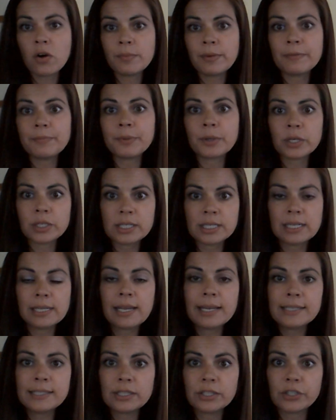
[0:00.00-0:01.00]
of
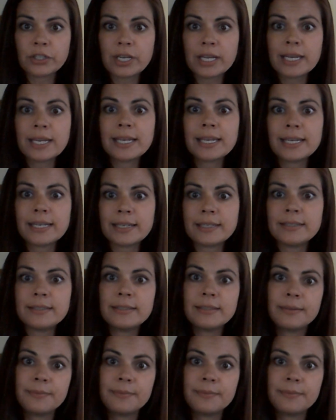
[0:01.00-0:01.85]
personalized learning is